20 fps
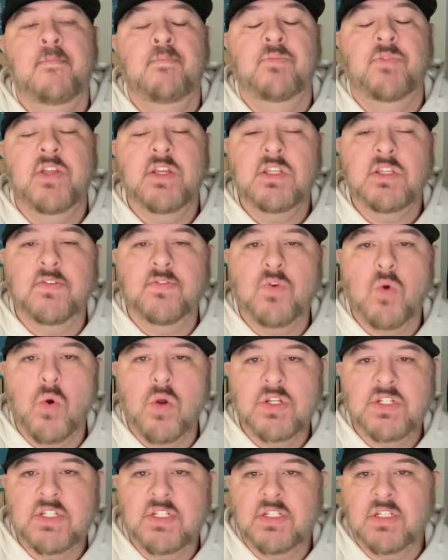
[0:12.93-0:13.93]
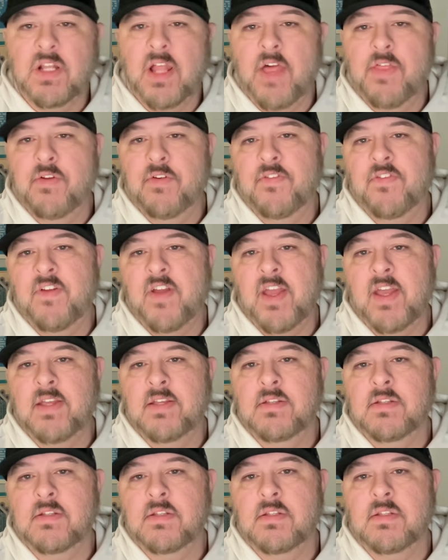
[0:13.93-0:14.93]
This, of course, is
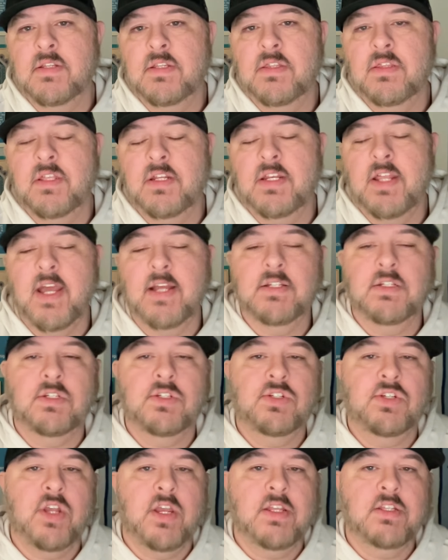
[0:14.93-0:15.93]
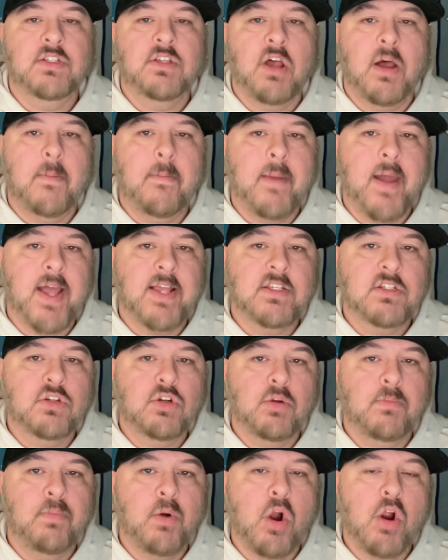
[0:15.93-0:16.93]
Leatherface, the Texas Chainsaw
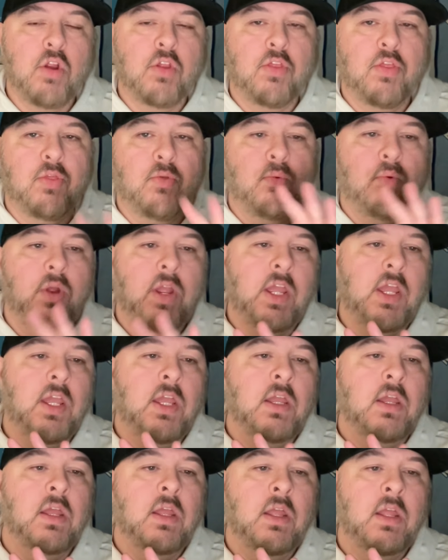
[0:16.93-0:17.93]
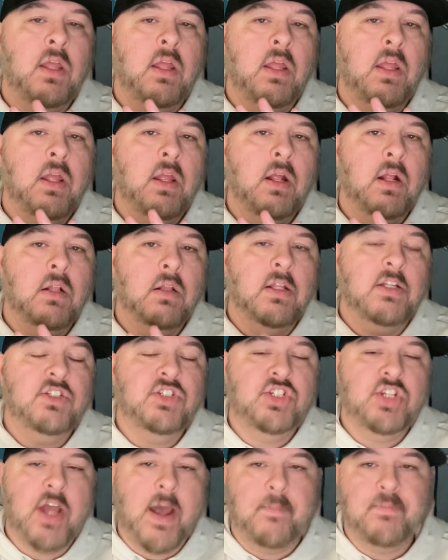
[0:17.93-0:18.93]
Massacre Part 3.
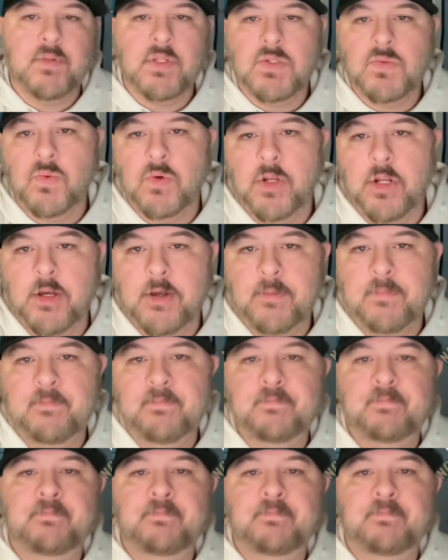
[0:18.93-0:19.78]
Let's chop this one up.